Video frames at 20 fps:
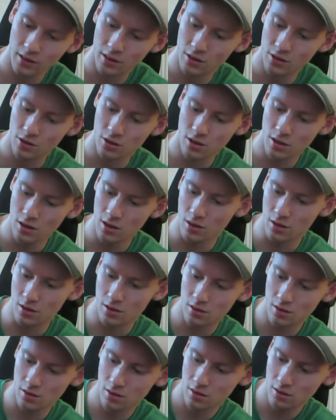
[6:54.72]

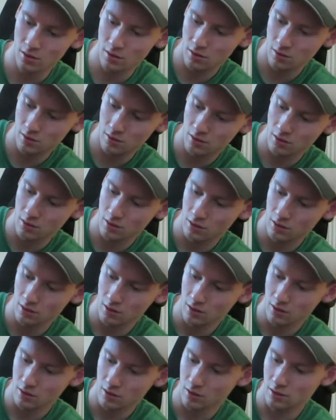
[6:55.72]
Jeez.
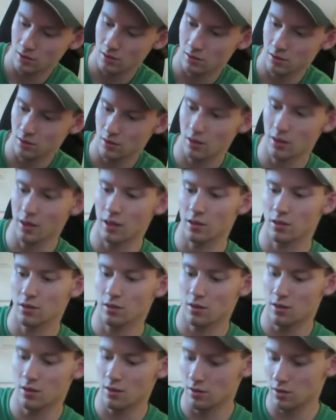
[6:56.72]
Okay,
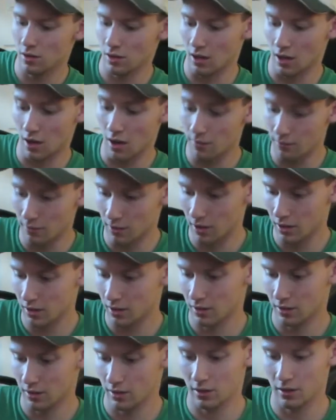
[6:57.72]
so here's the cover.
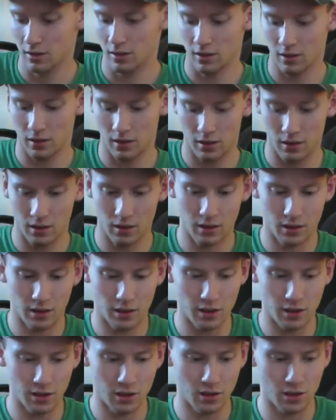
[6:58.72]

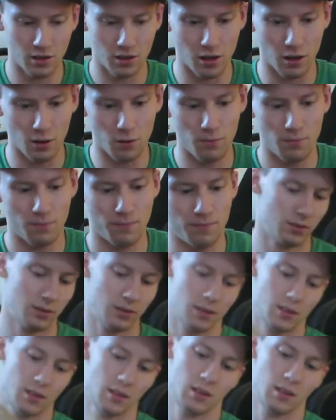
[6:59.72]
This is dope.
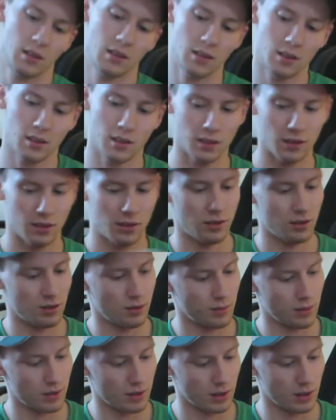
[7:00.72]
It's almost